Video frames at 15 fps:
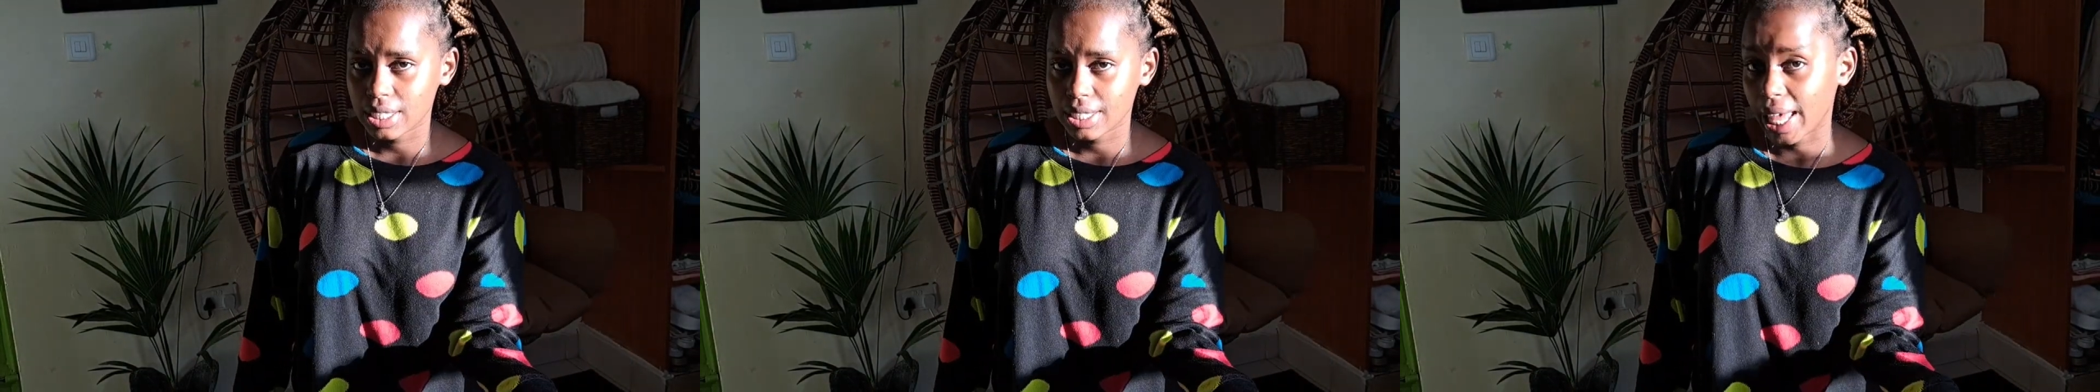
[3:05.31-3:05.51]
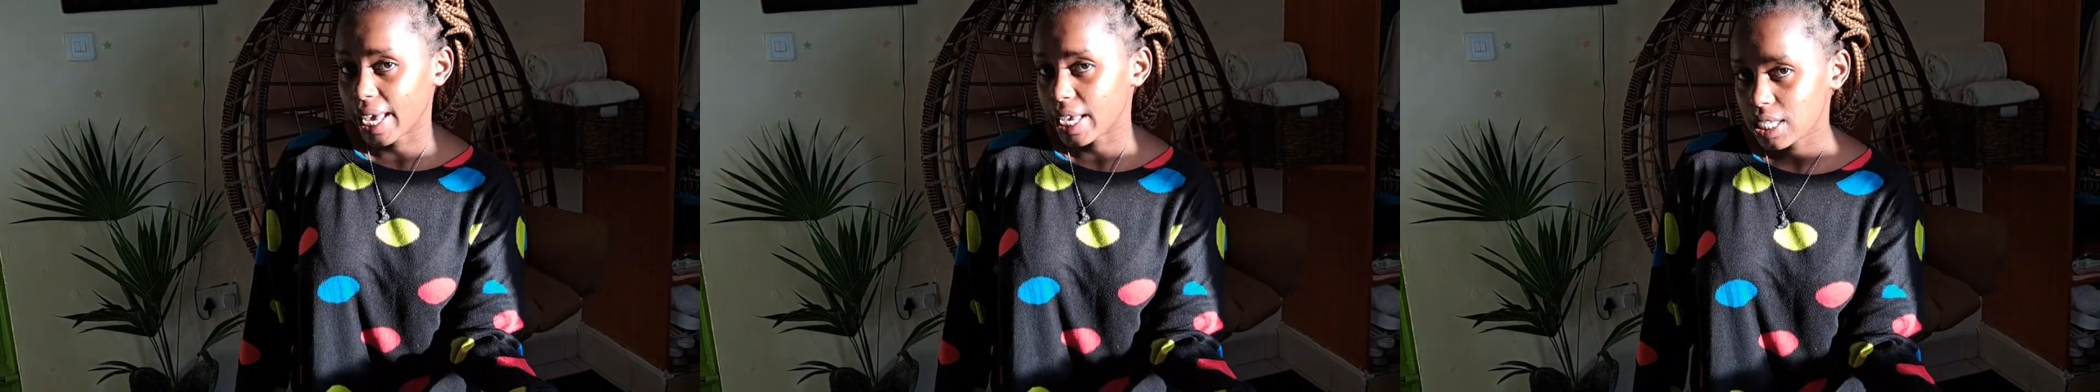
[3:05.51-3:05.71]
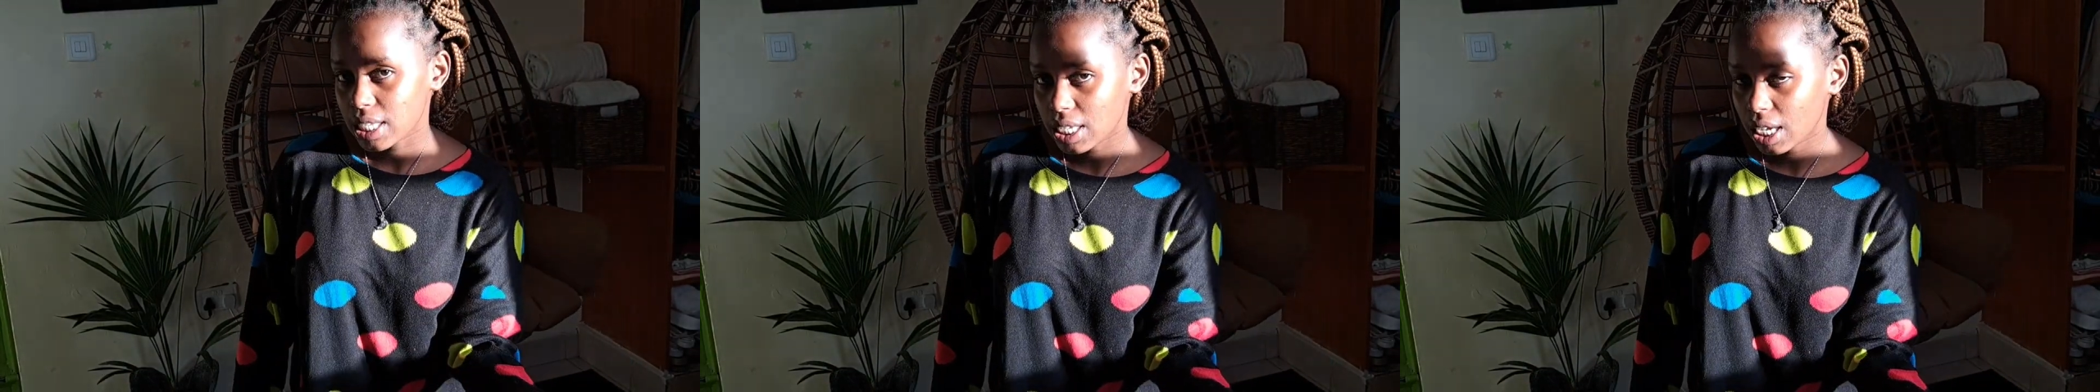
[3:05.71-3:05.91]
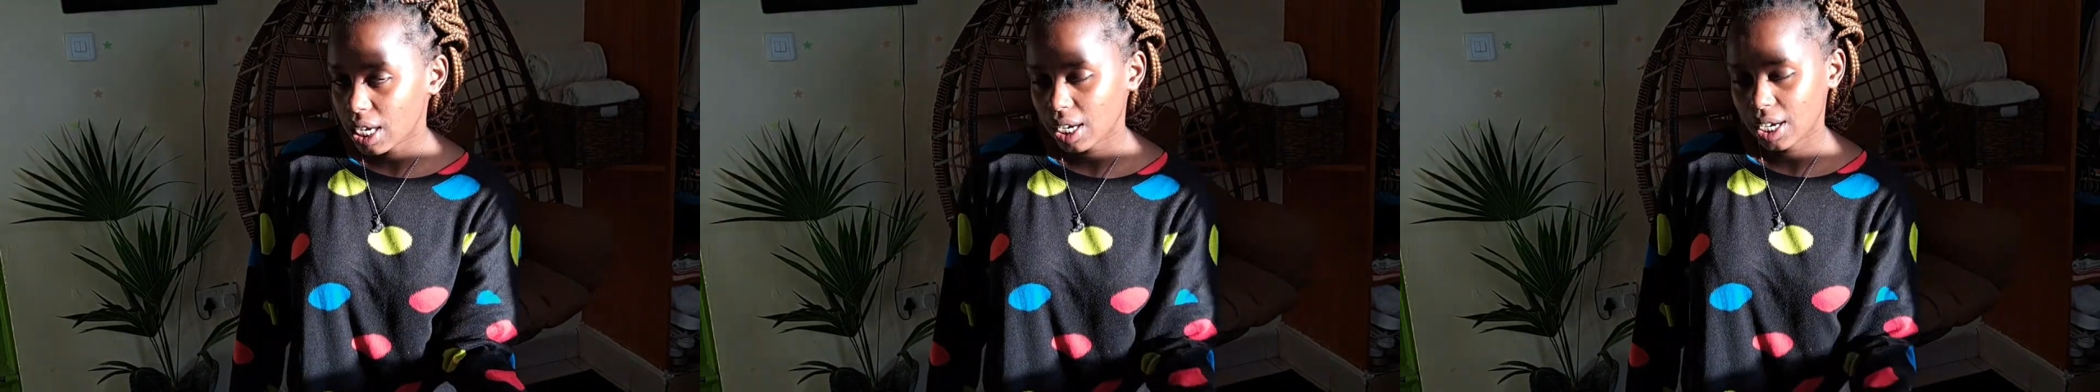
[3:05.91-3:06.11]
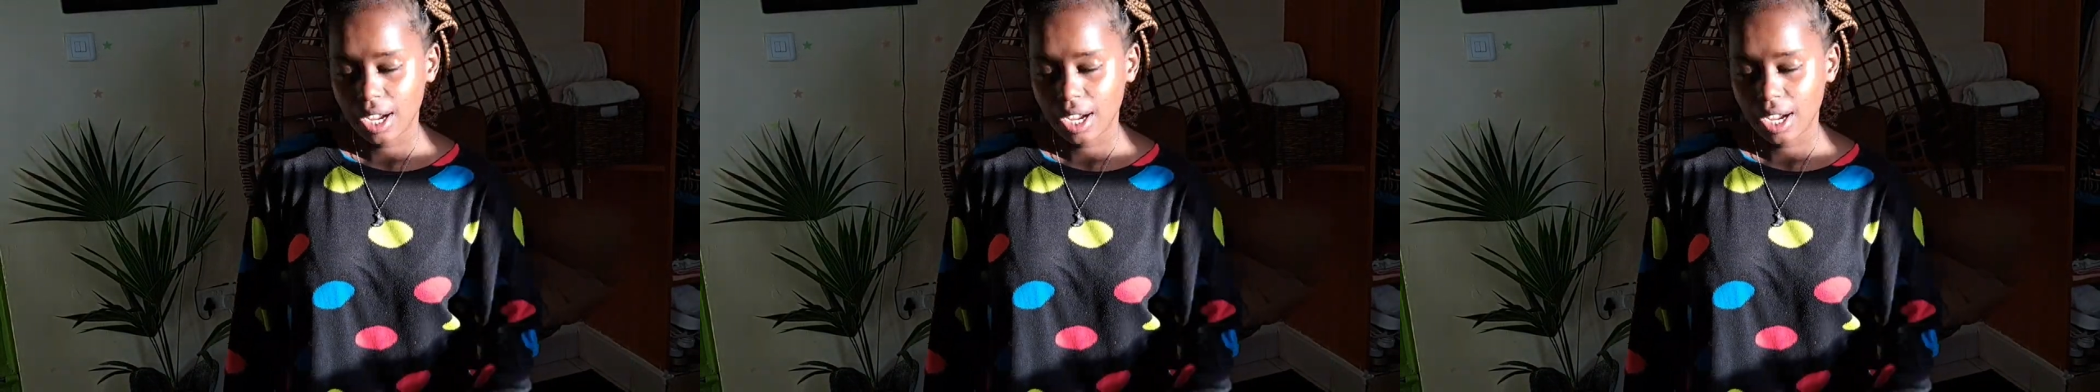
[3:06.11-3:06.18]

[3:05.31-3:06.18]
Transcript: desk,